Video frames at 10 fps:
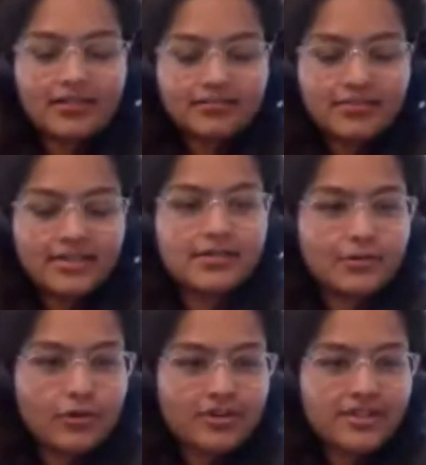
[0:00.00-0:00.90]
6 o'clock
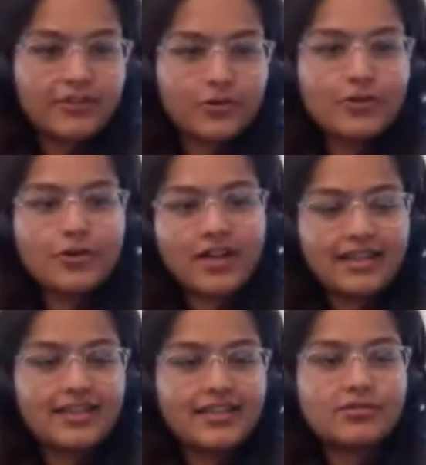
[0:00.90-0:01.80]
or 7 o'clock, I
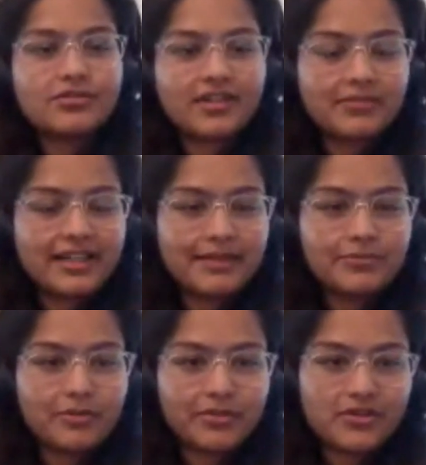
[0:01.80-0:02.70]
need to shut my laptop,
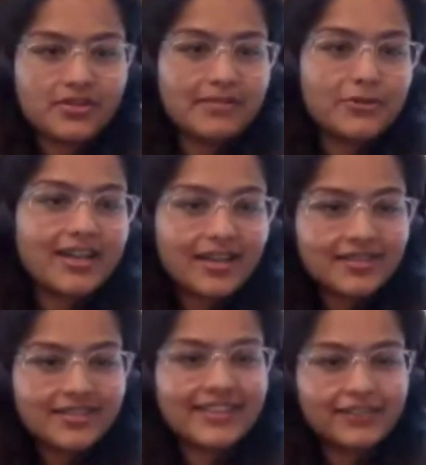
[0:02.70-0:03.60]
because I'm doing other
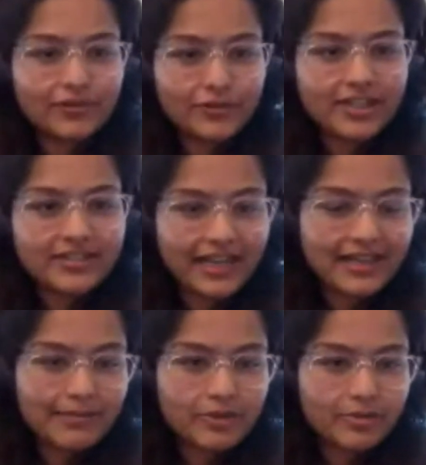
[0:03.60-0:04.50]
things on that
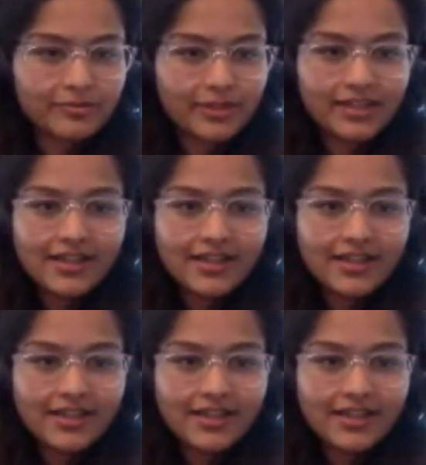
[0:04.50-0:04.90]
laptop as well.